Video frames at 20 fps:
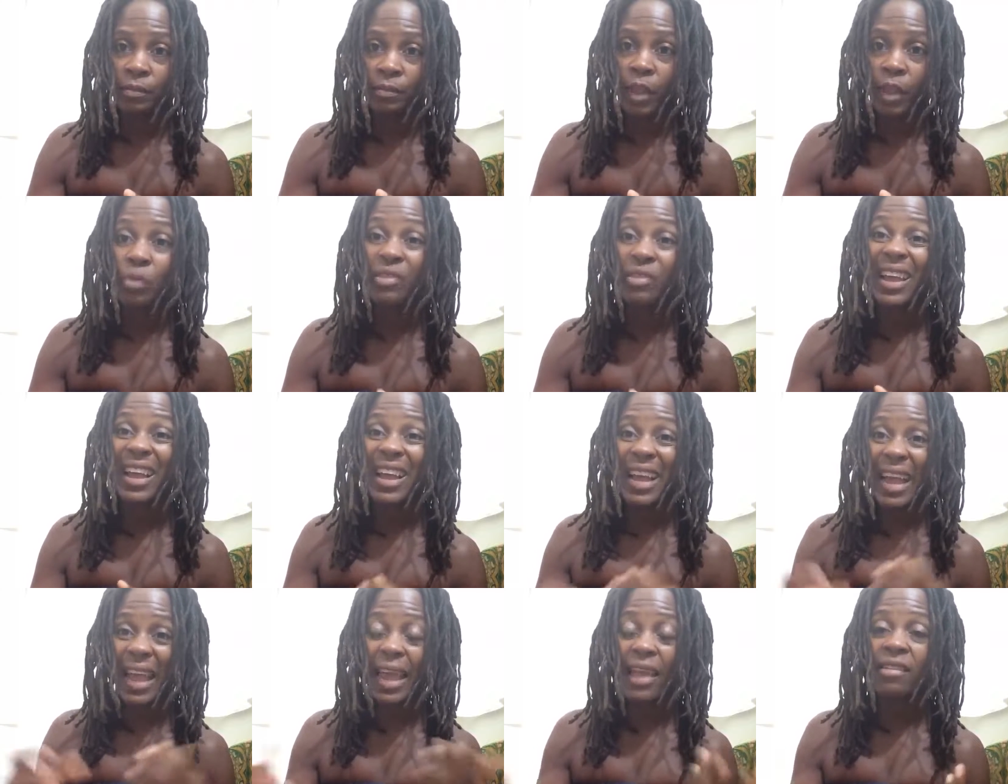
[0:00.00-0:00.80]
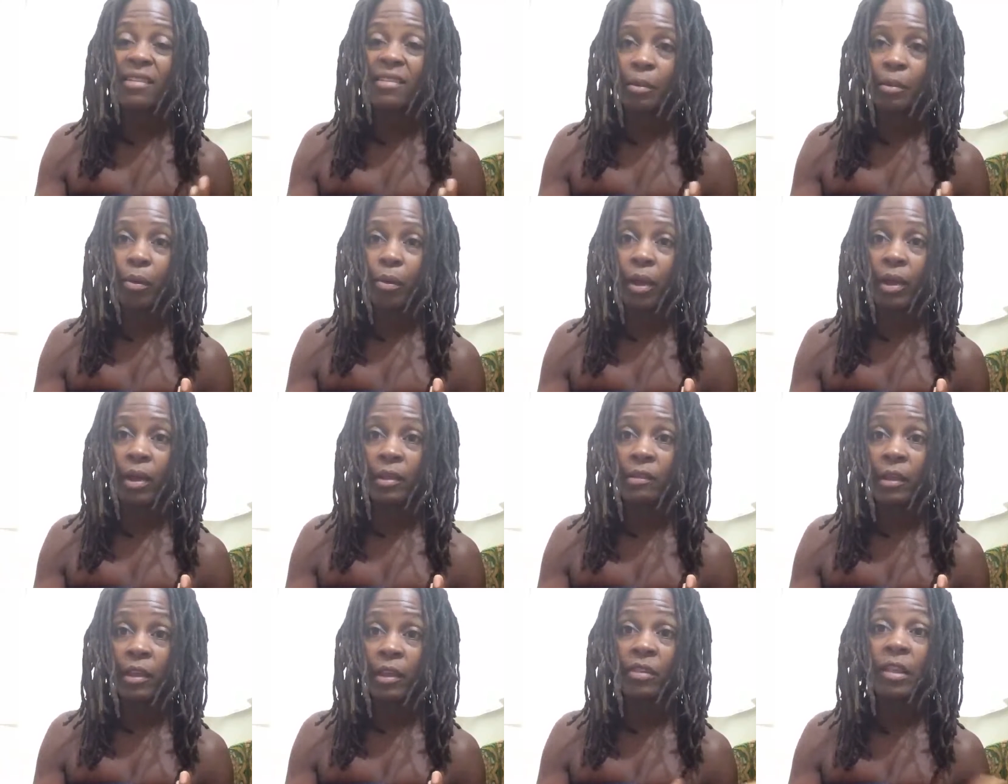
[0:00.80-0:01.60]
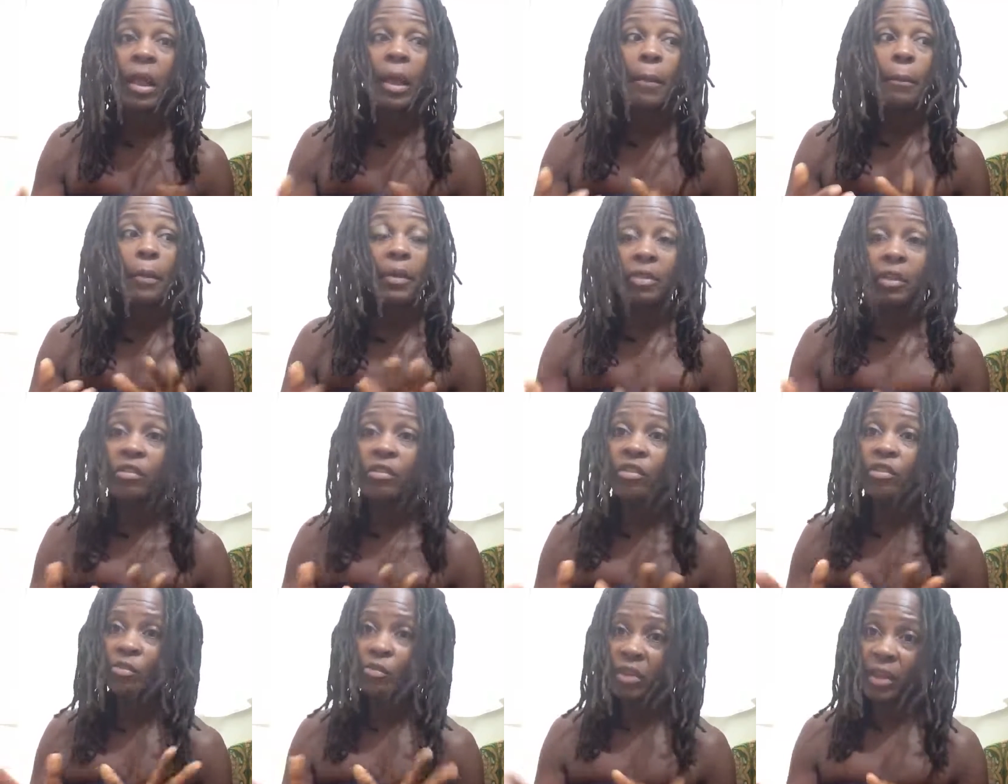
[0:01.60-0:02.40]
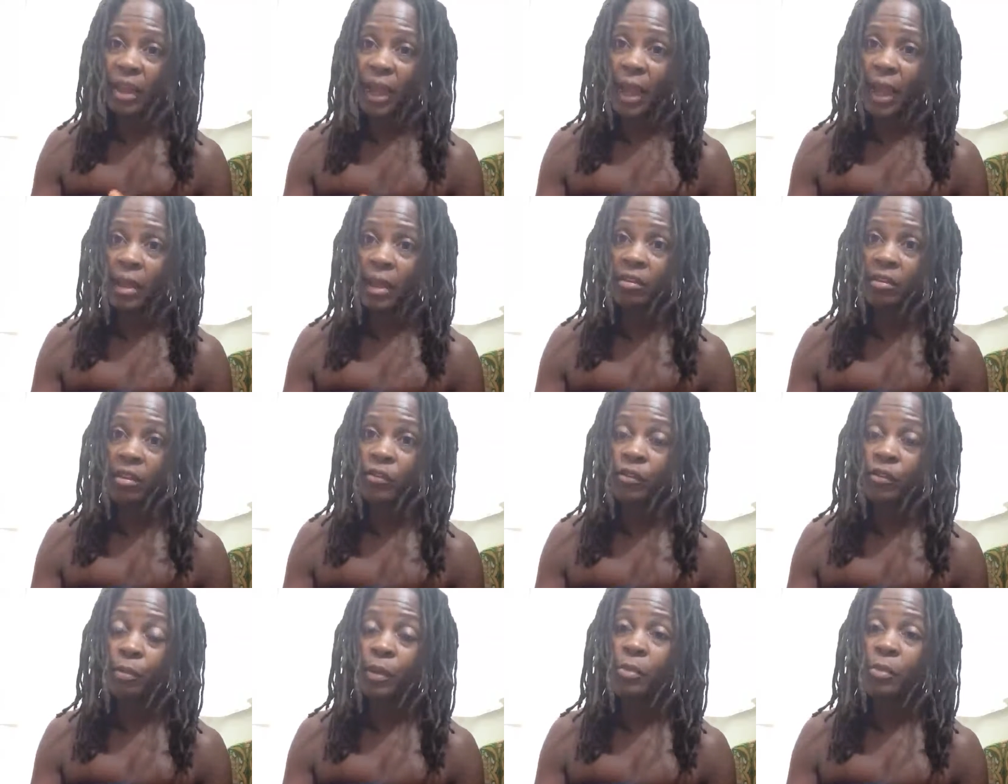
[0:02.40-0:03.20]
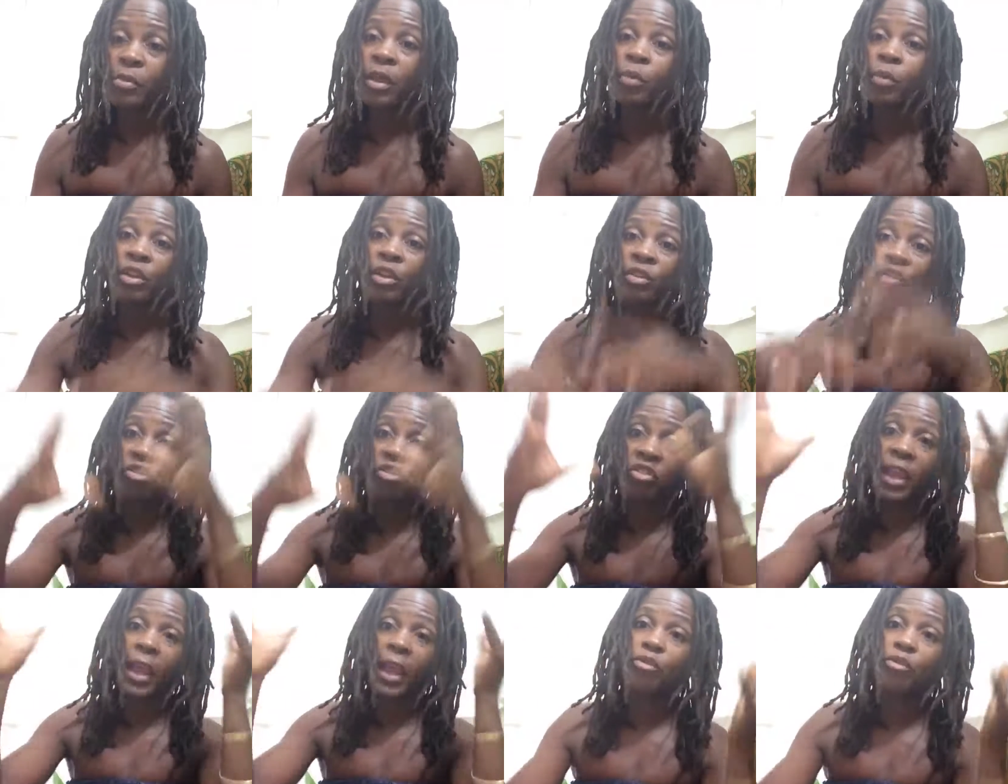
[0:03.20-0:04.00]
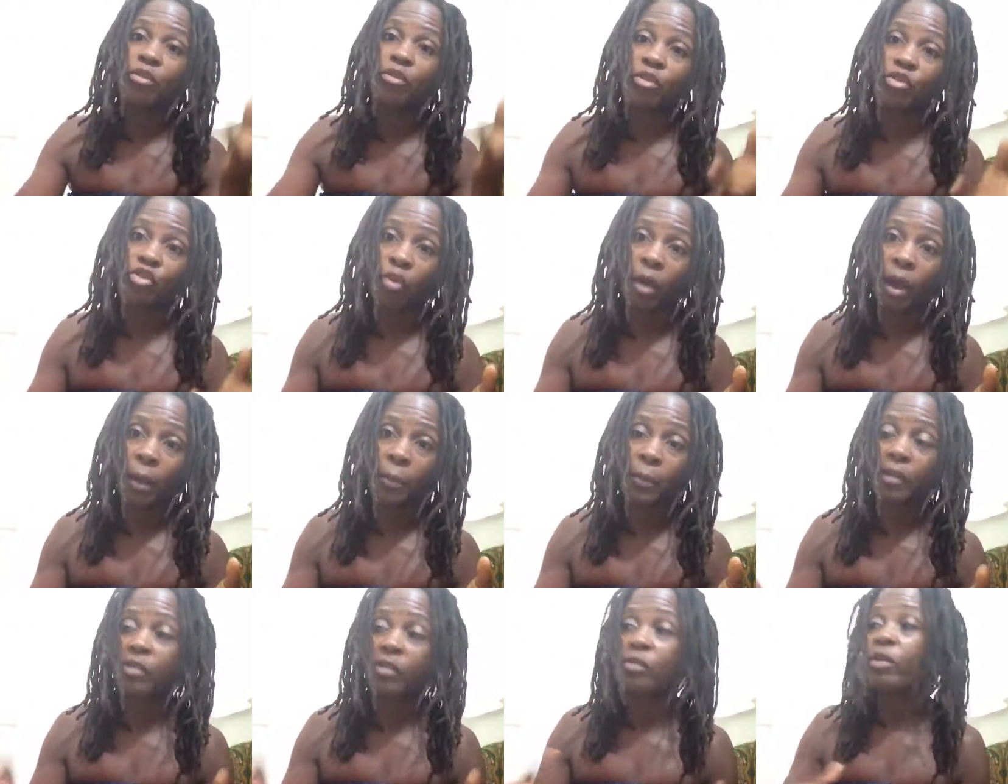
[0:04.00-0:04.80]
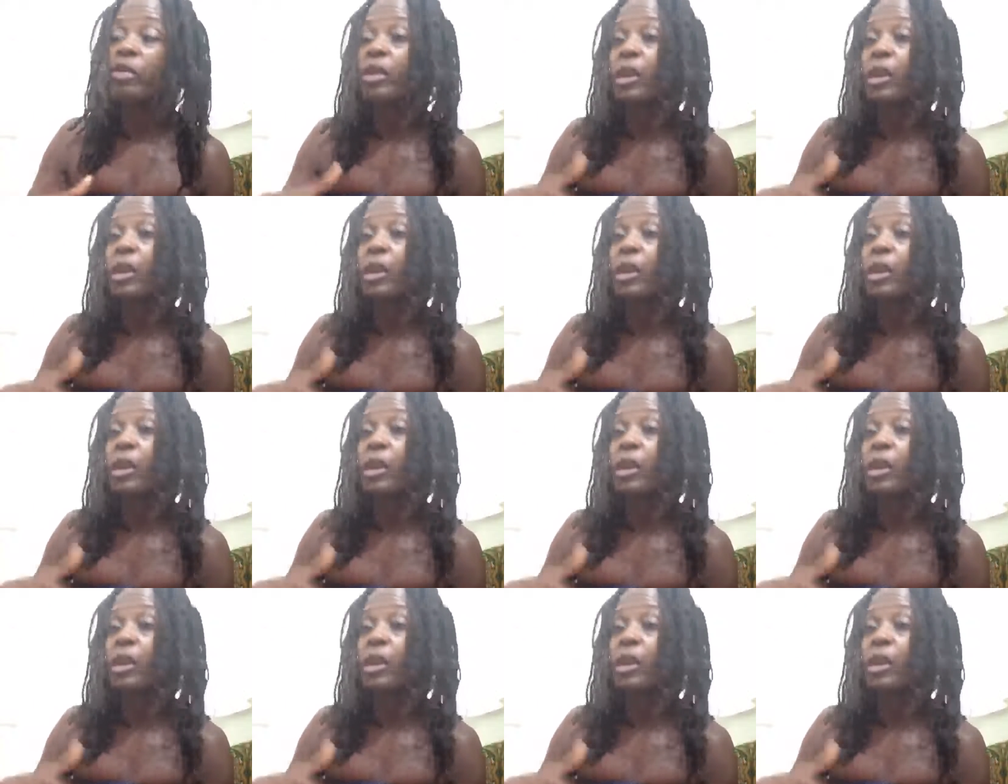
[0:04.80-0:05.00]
It was like a hazing process. But this is a reality for people that want to escape to the tropics,